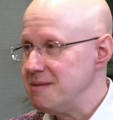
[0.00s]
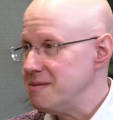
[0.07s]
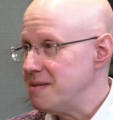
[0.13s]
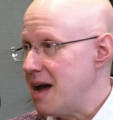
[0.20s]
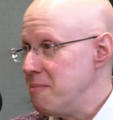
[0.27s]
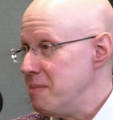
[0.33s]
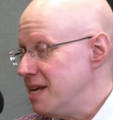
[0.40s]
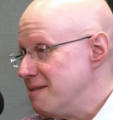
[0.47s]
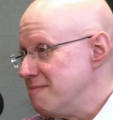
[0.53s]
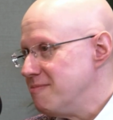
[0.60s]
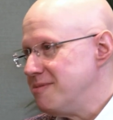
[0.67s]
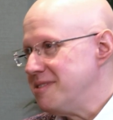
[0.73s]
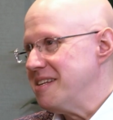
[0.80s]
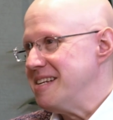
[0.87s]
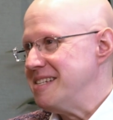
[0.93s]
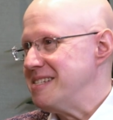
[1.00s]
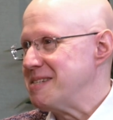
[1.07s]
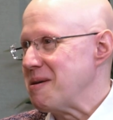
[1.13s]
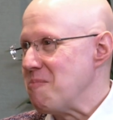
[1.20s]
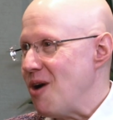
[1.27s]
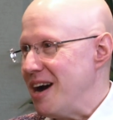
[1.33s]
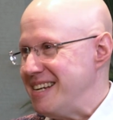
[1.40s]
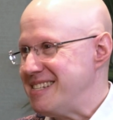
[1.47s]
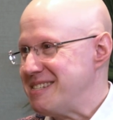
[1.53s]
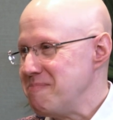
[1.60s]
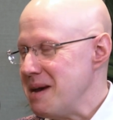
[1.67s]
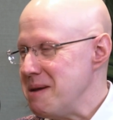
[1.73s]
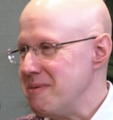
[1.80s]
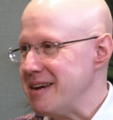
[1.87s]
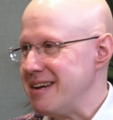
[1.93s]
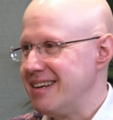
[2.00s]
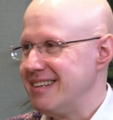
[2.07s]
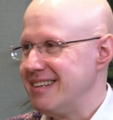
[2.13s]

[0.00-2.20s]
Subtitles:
I mean, in some ways, maybe.